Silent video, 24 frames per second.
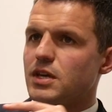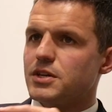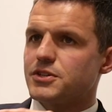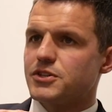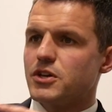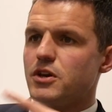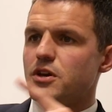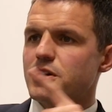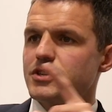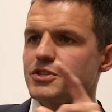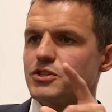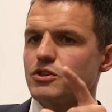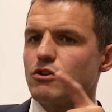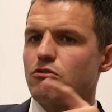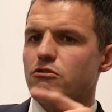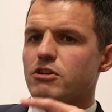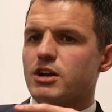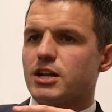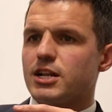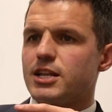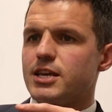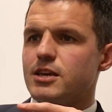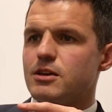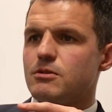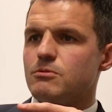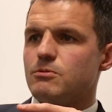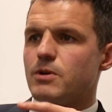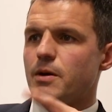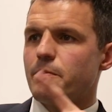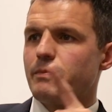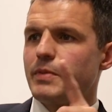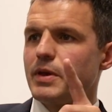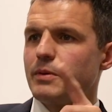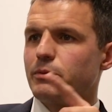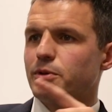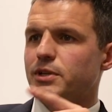Yeah, so historically,
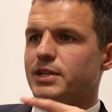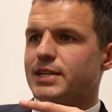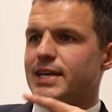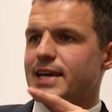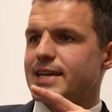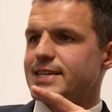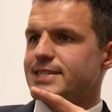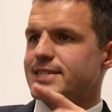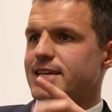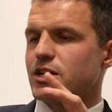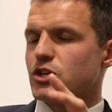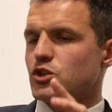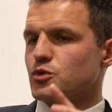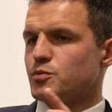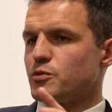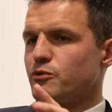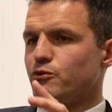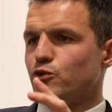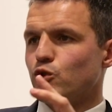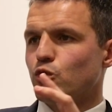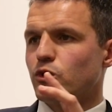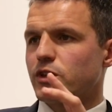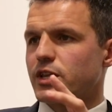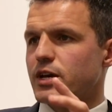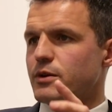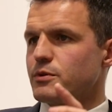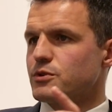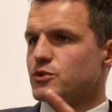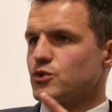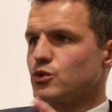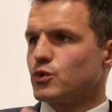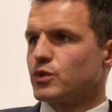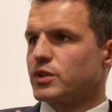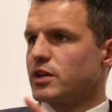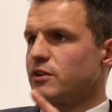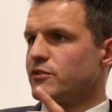when people did ACLs before there was
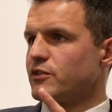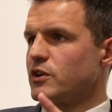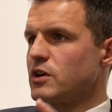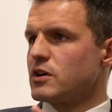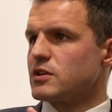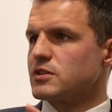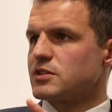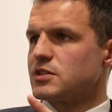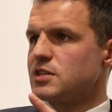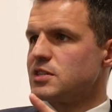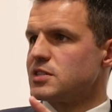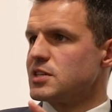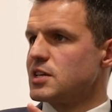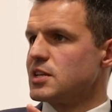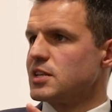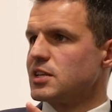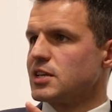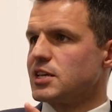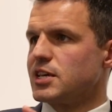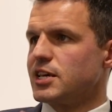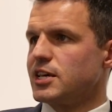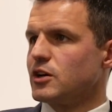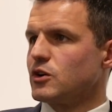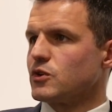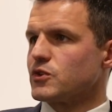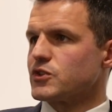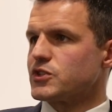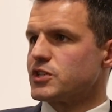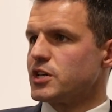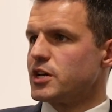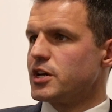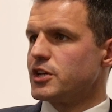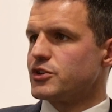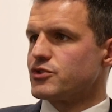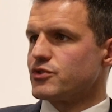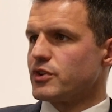all the advances in keyhole
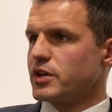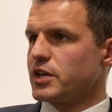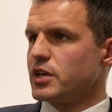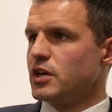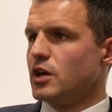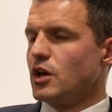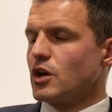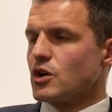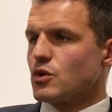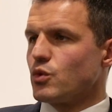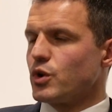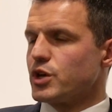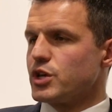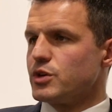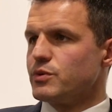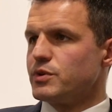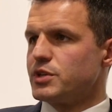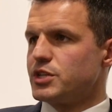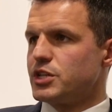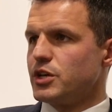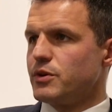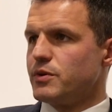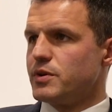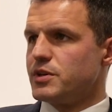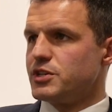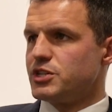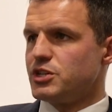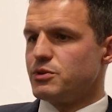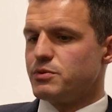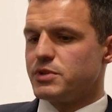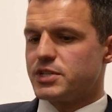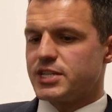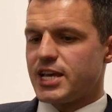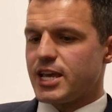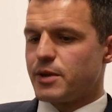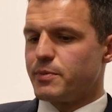surgery, what you would do is you
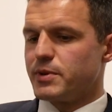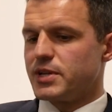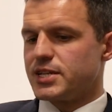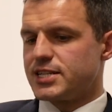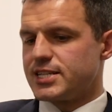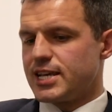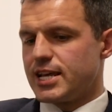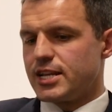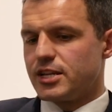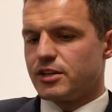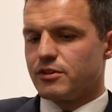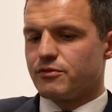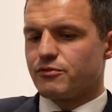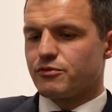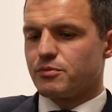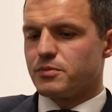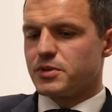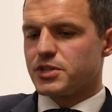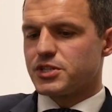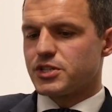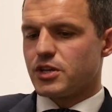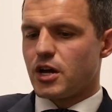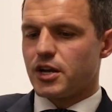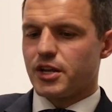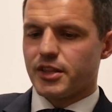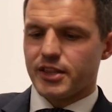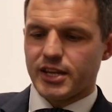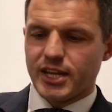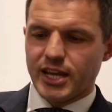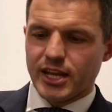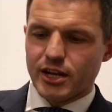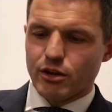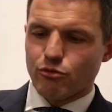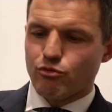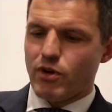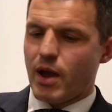would take a bit of tendon from the side of the
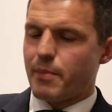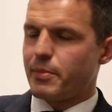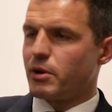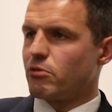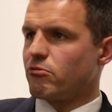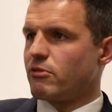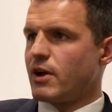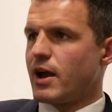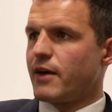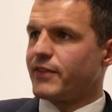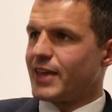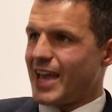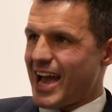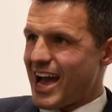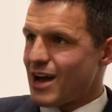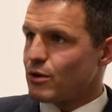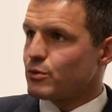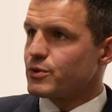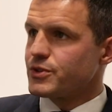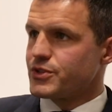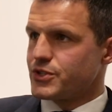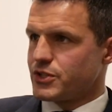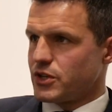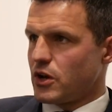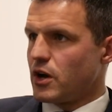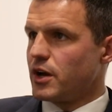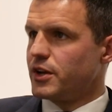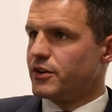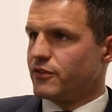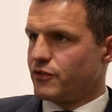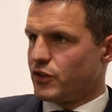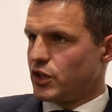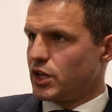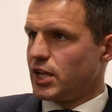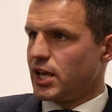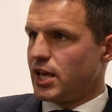knee and wrap it around the outside
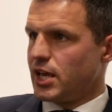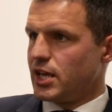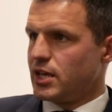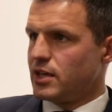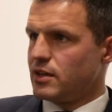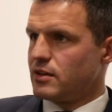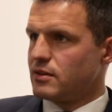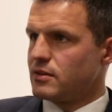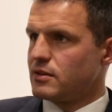of the knee.